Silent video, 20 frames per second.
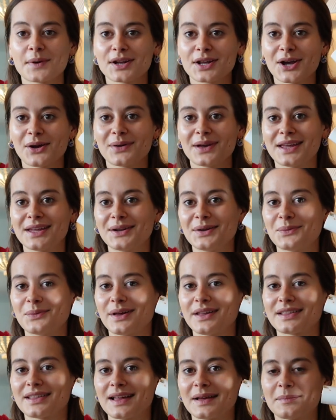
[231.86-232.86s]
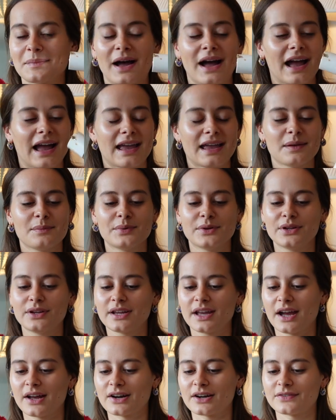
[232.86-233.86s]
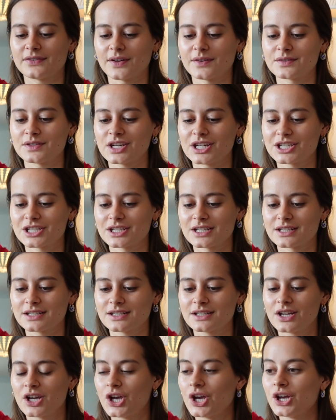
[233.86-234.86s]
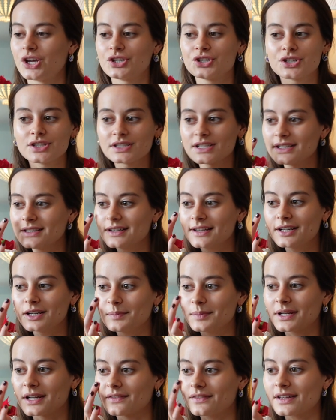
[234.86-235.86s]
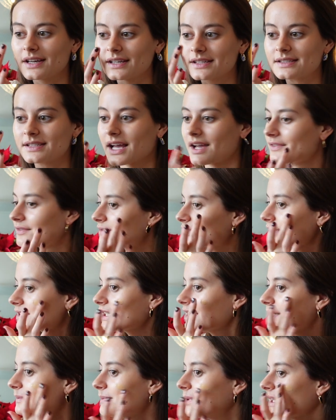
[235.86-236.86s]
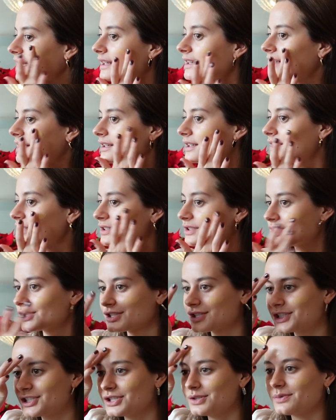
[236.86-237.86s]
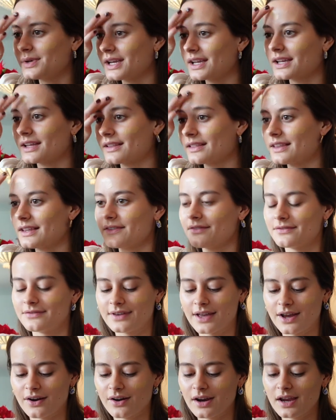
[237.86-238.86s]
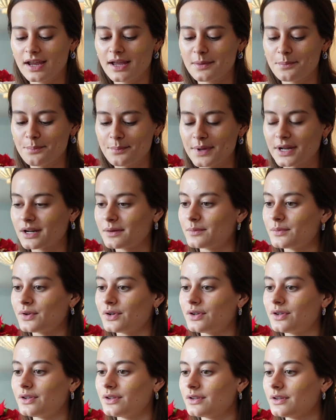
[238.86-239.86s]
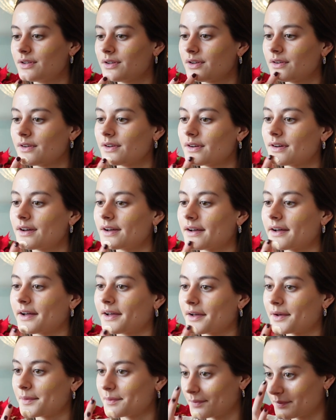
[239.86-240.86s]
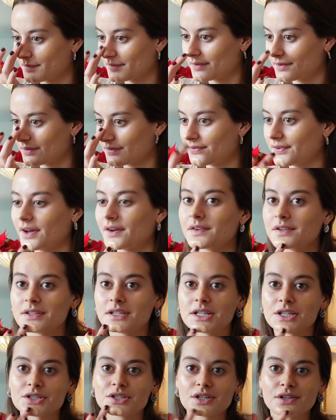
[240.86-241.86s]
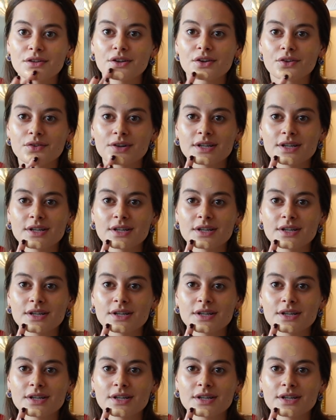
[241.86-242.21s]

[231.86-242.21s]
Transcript: gonna go in with my Beautycounter foundation, just a little bit of this. I've really been doing the very minimal um, foundation look